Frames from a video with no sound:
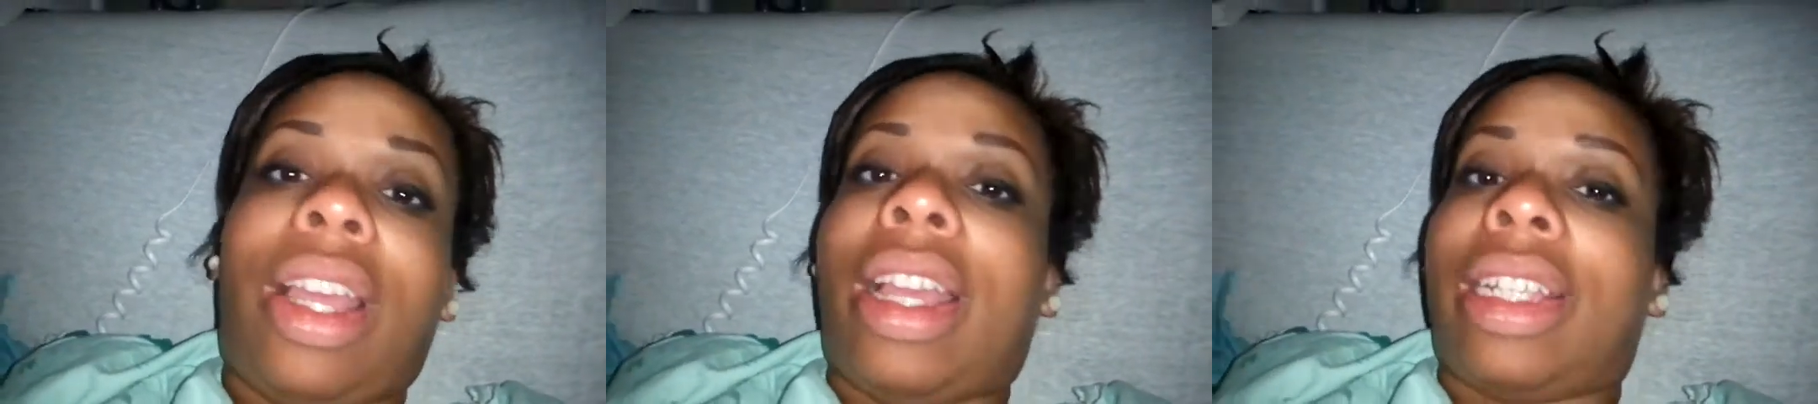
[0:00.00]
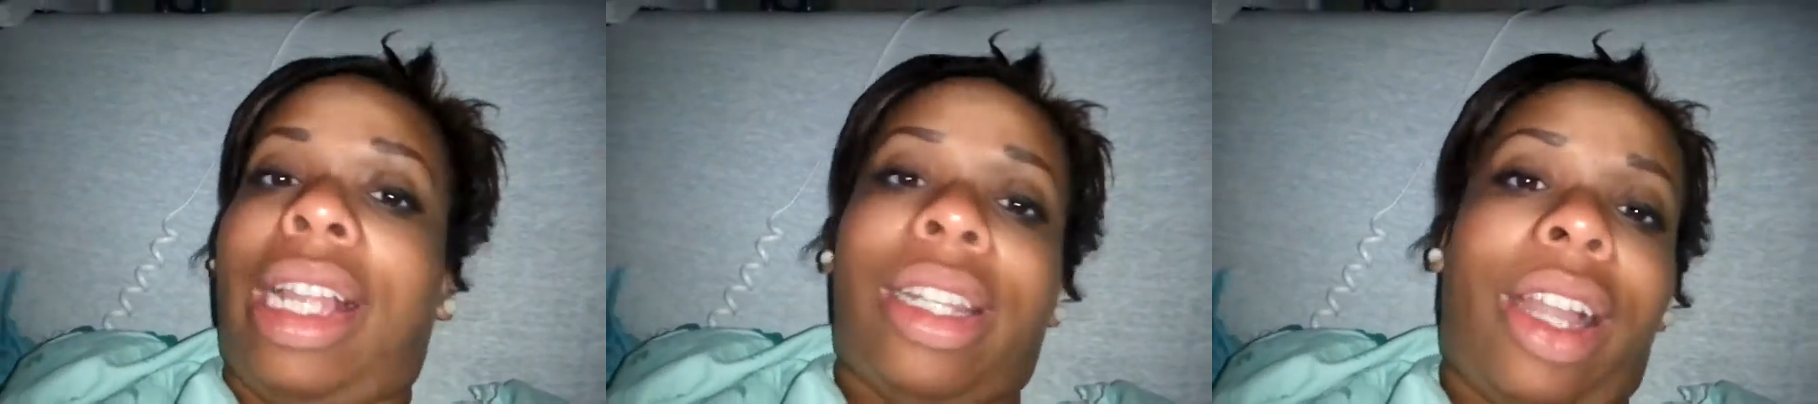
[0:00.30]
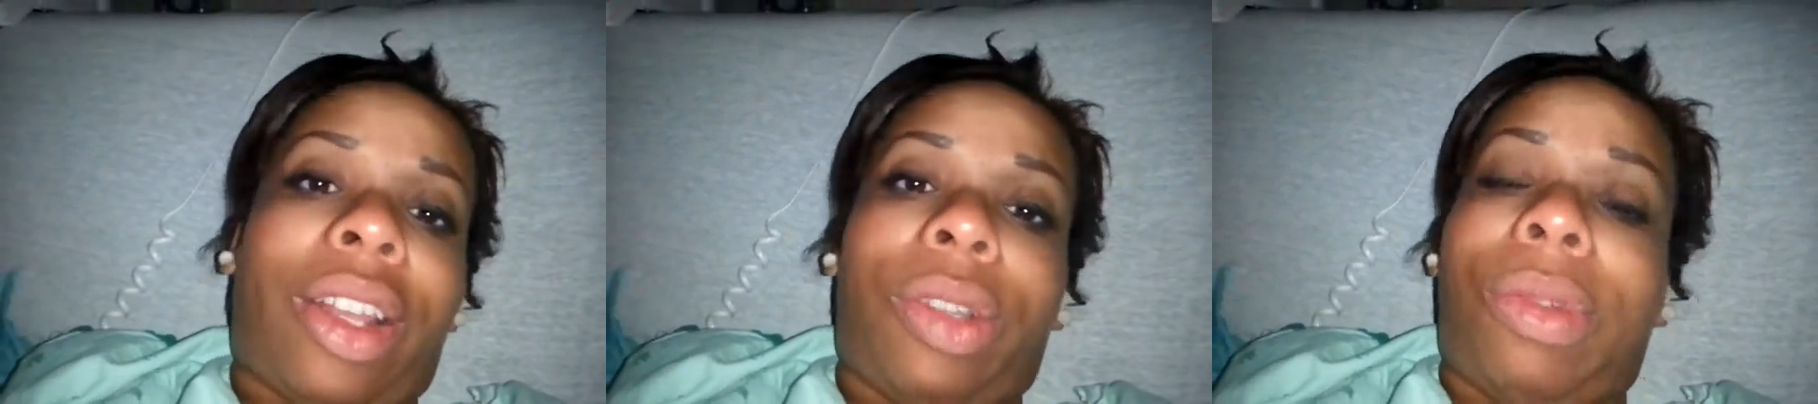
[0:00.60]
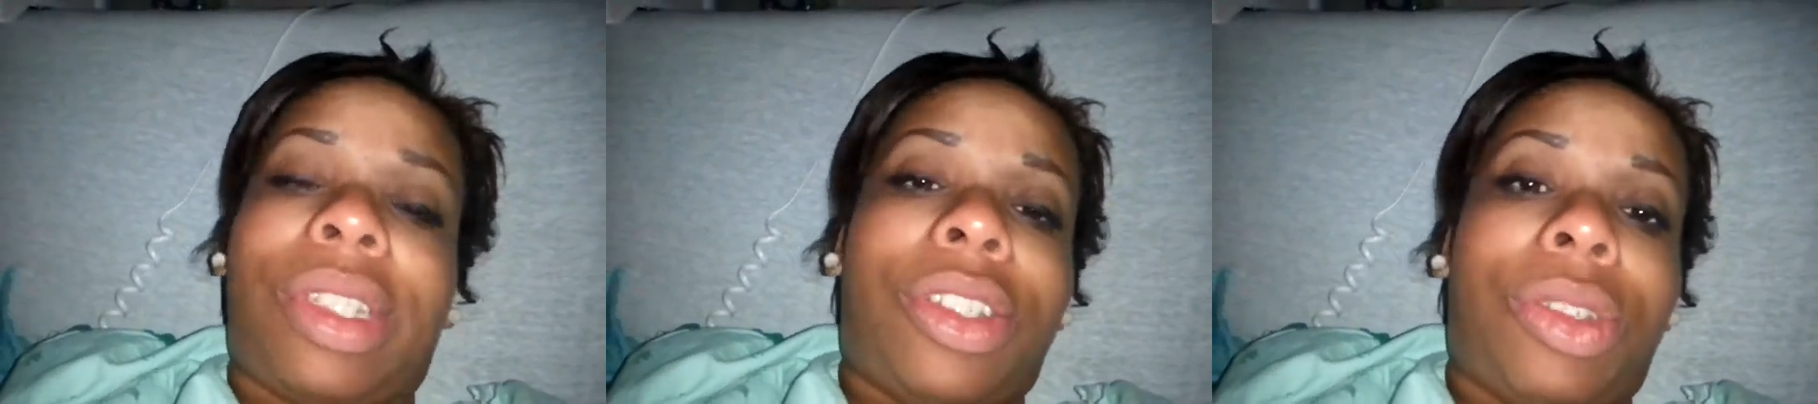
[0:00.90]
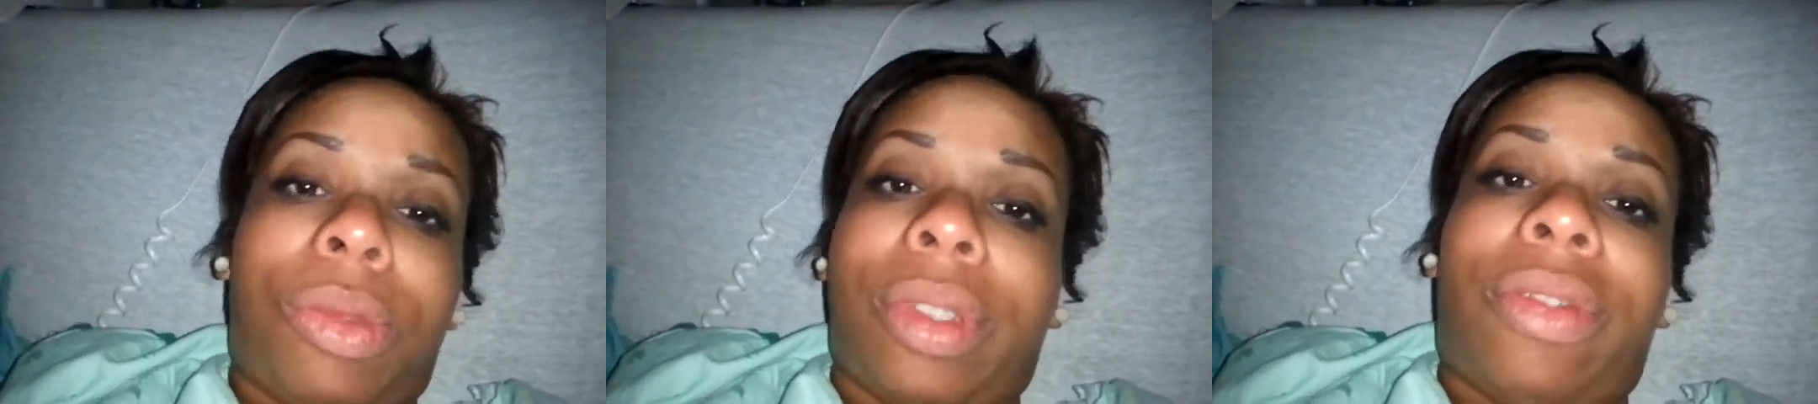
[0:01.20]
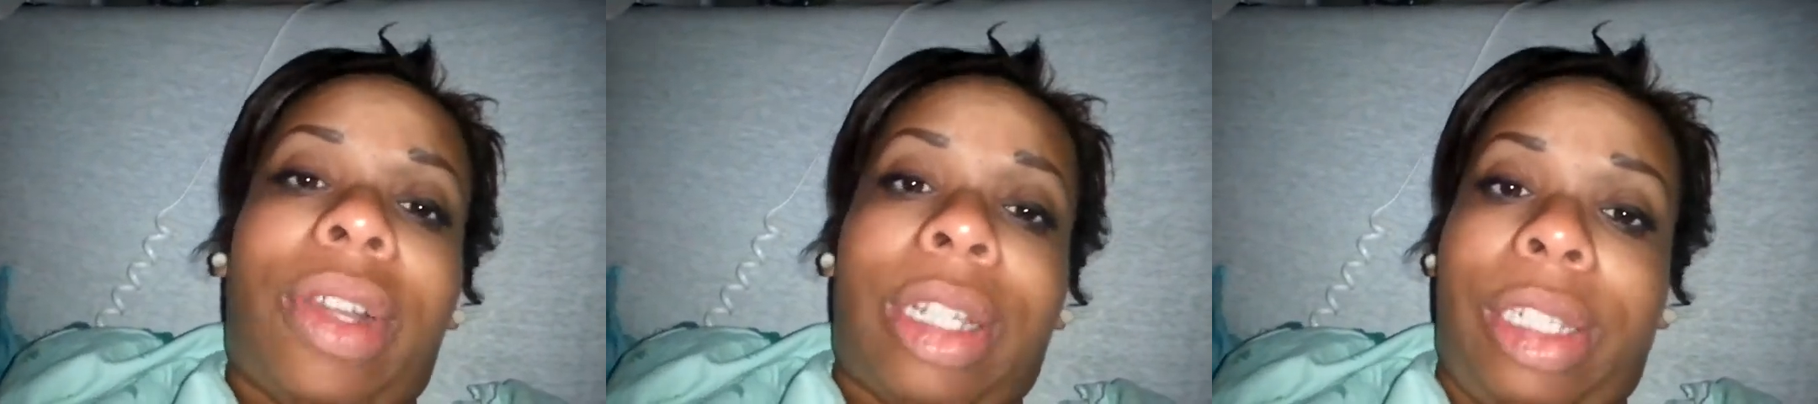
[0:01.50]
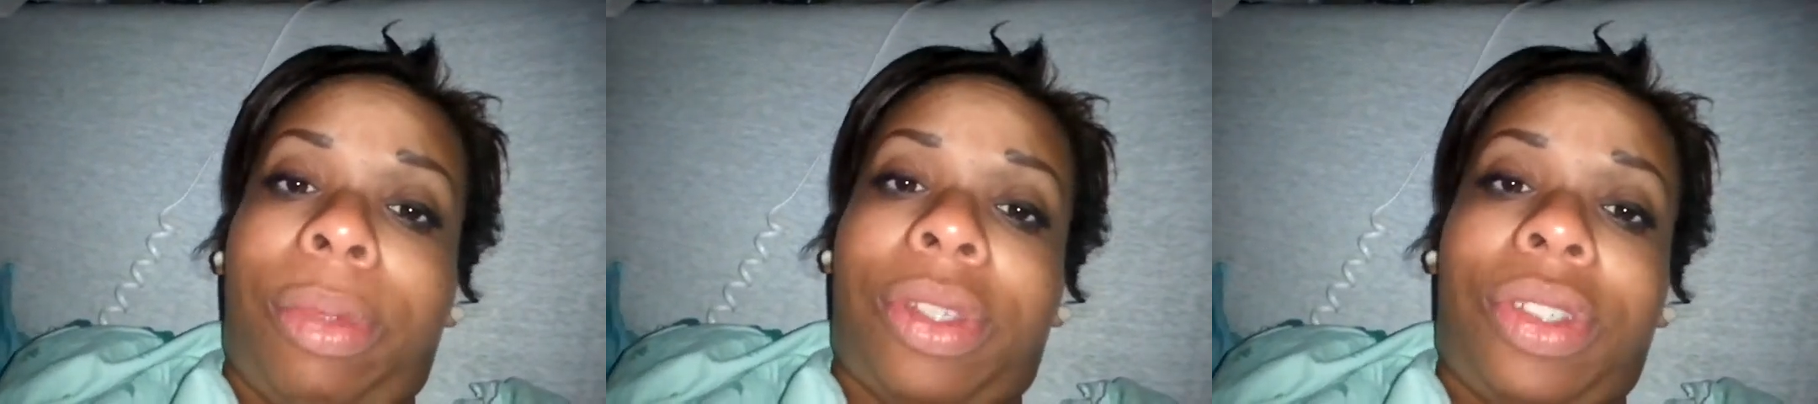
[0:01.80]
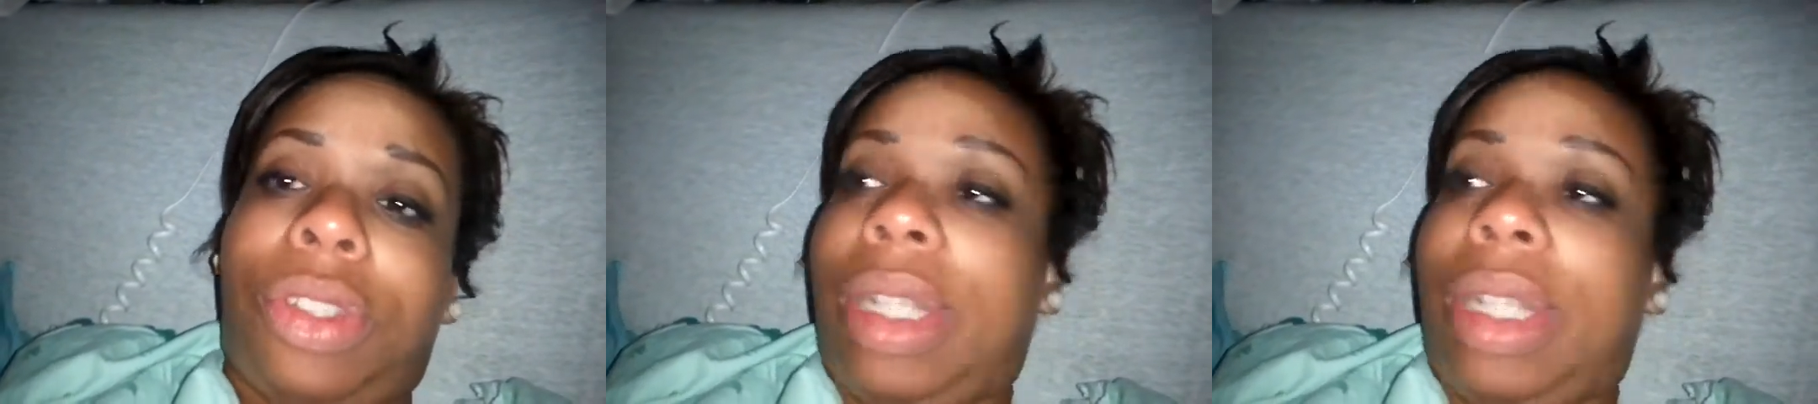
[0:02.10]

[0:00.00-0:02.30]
because that doctor wasn't doing what the fuck he's supposed to do.